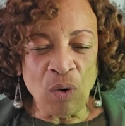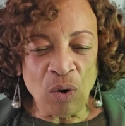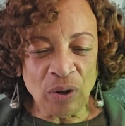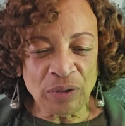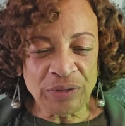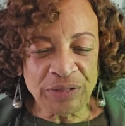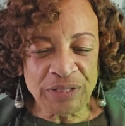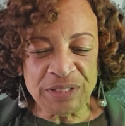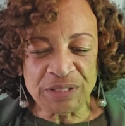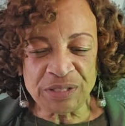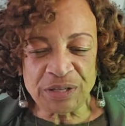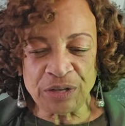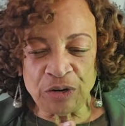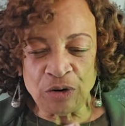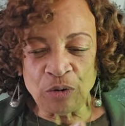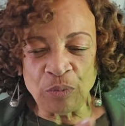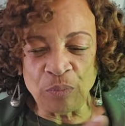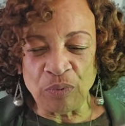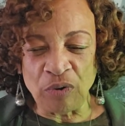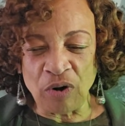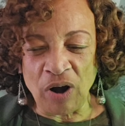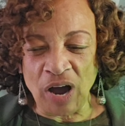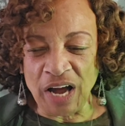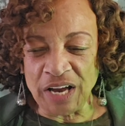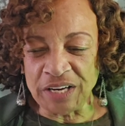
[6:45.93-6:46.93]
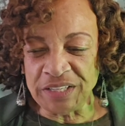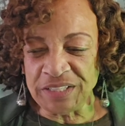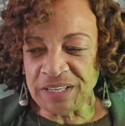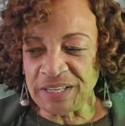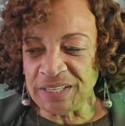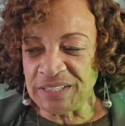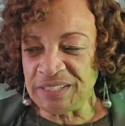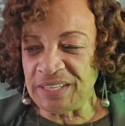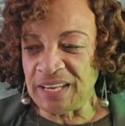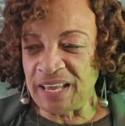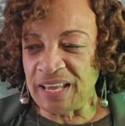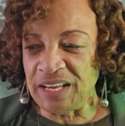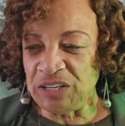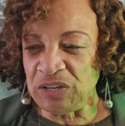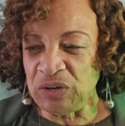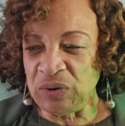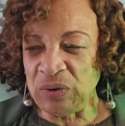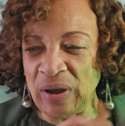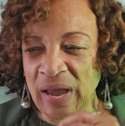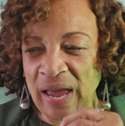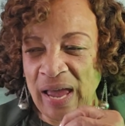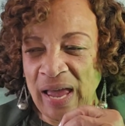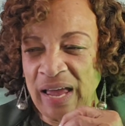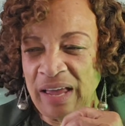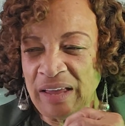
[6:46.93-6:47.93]
All these little projects that
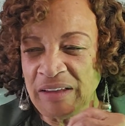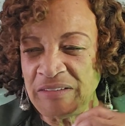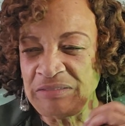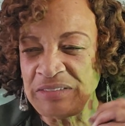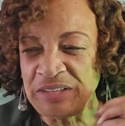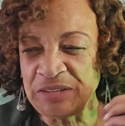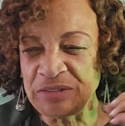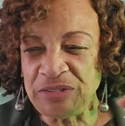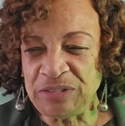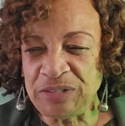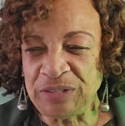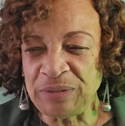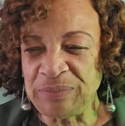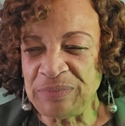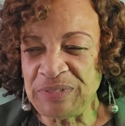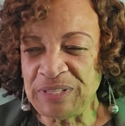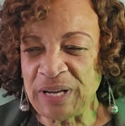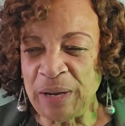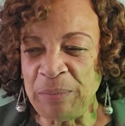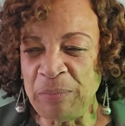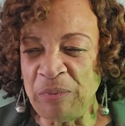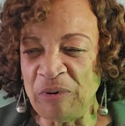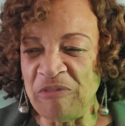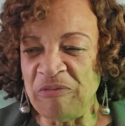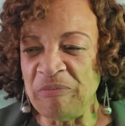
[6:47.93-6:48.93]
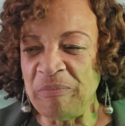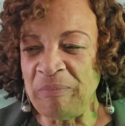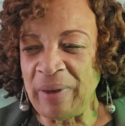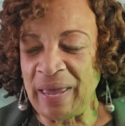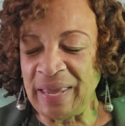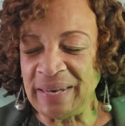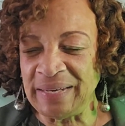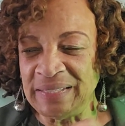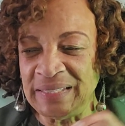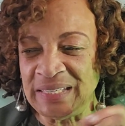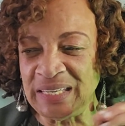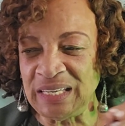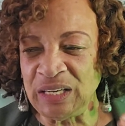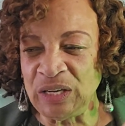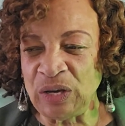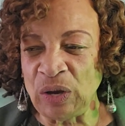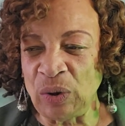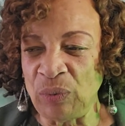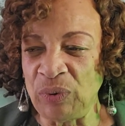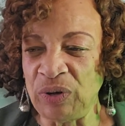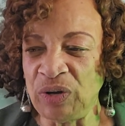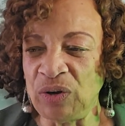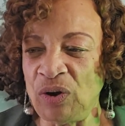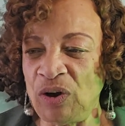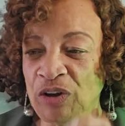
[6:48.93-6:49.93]
you have, there's some type of mending
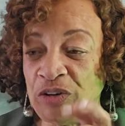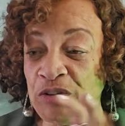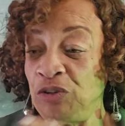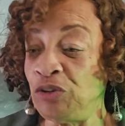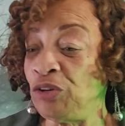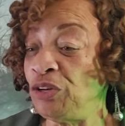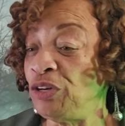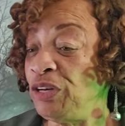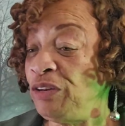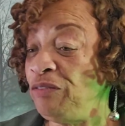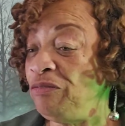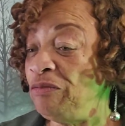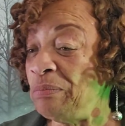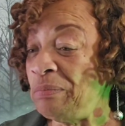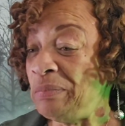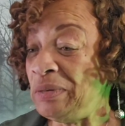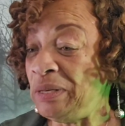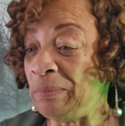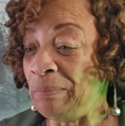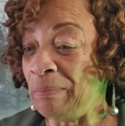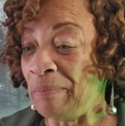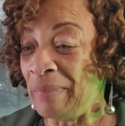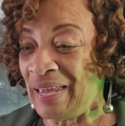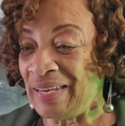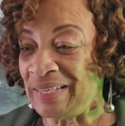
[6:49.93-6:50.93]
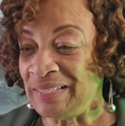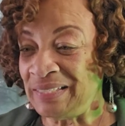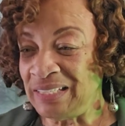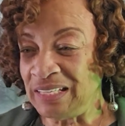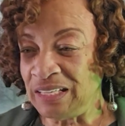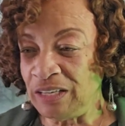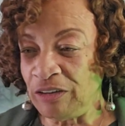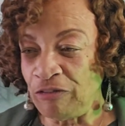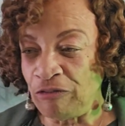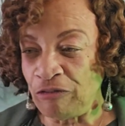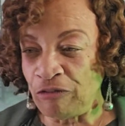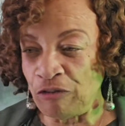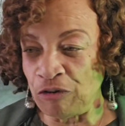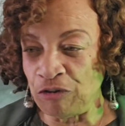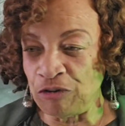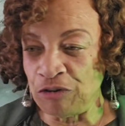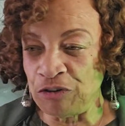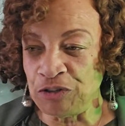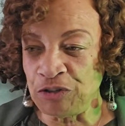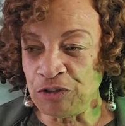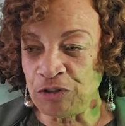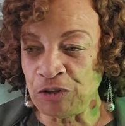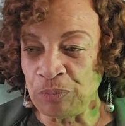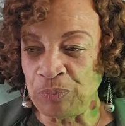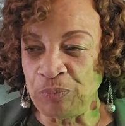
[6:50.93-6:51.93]
going on. You could even be mending
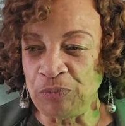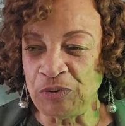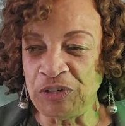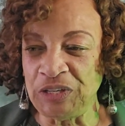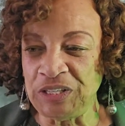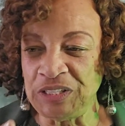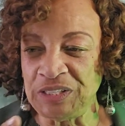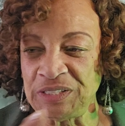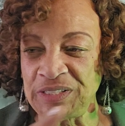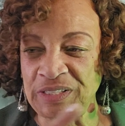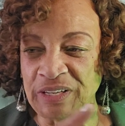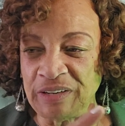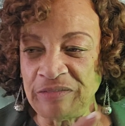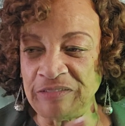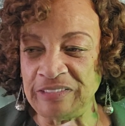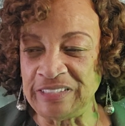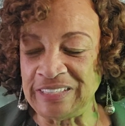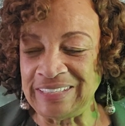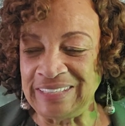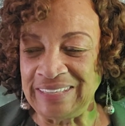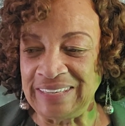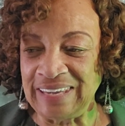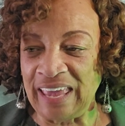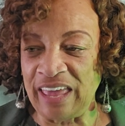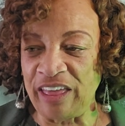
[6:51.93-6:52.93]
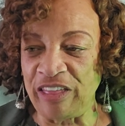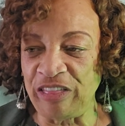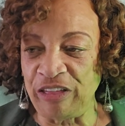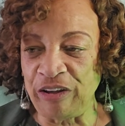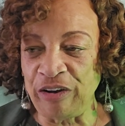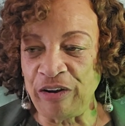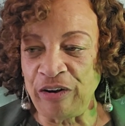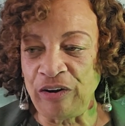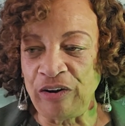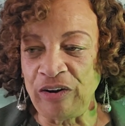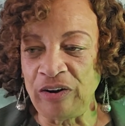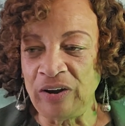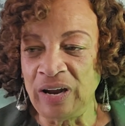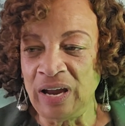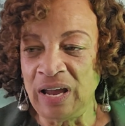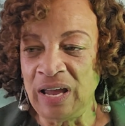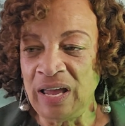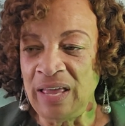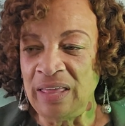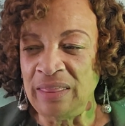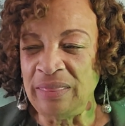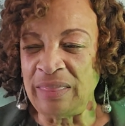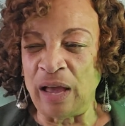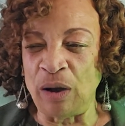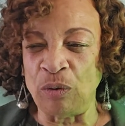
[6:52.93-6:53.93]
furniture, putting stuff together
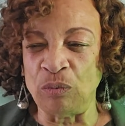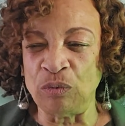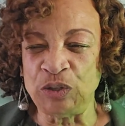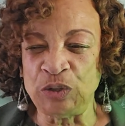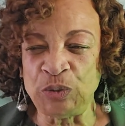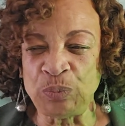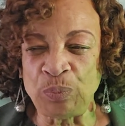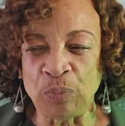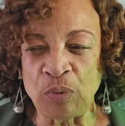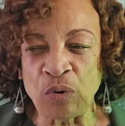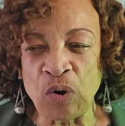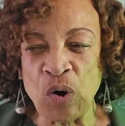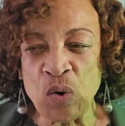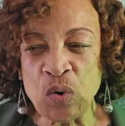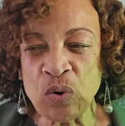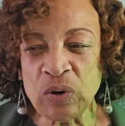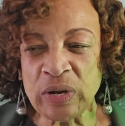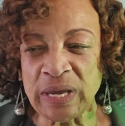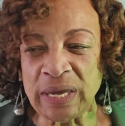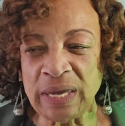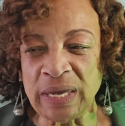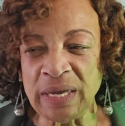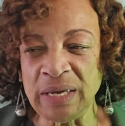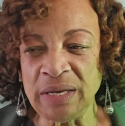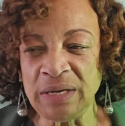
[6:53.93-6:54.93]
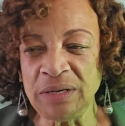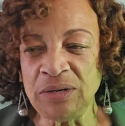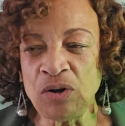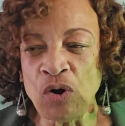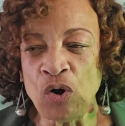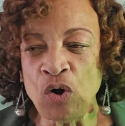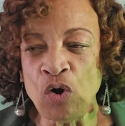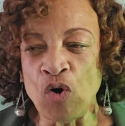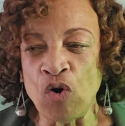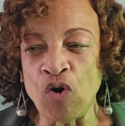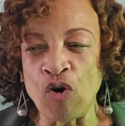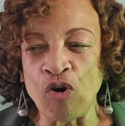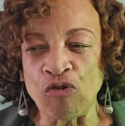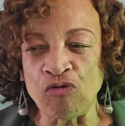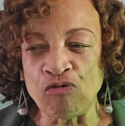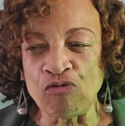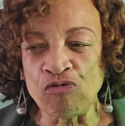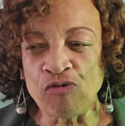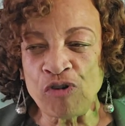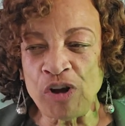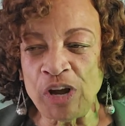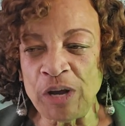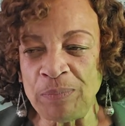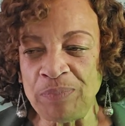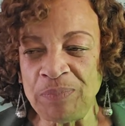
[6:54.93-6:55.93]
that was broken or
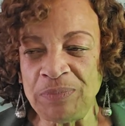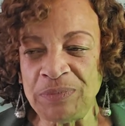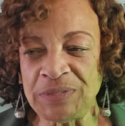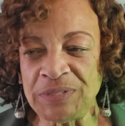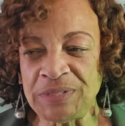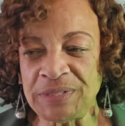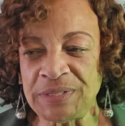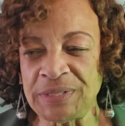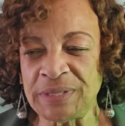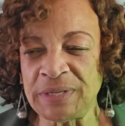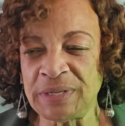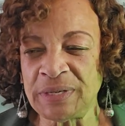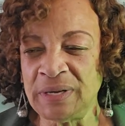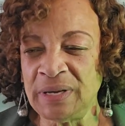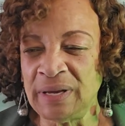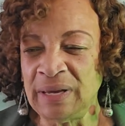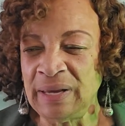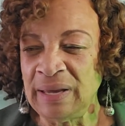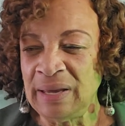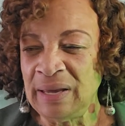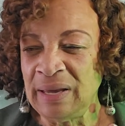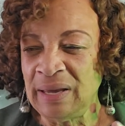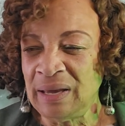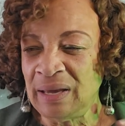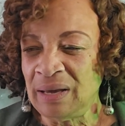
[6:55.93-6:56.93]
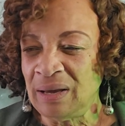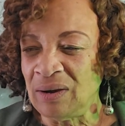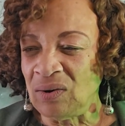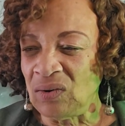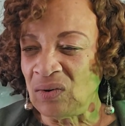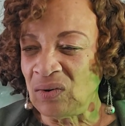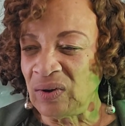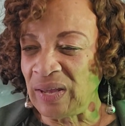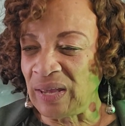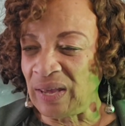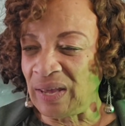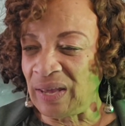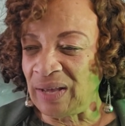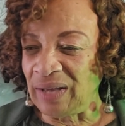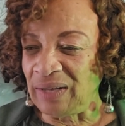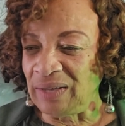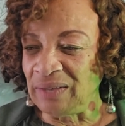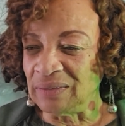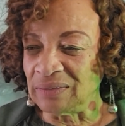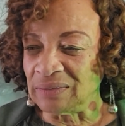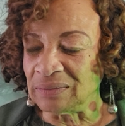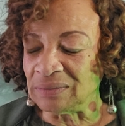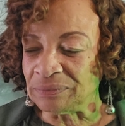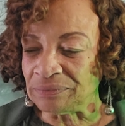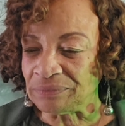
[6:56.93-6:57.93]
ripped.
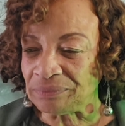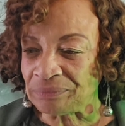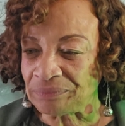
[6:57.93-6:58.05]
Okay.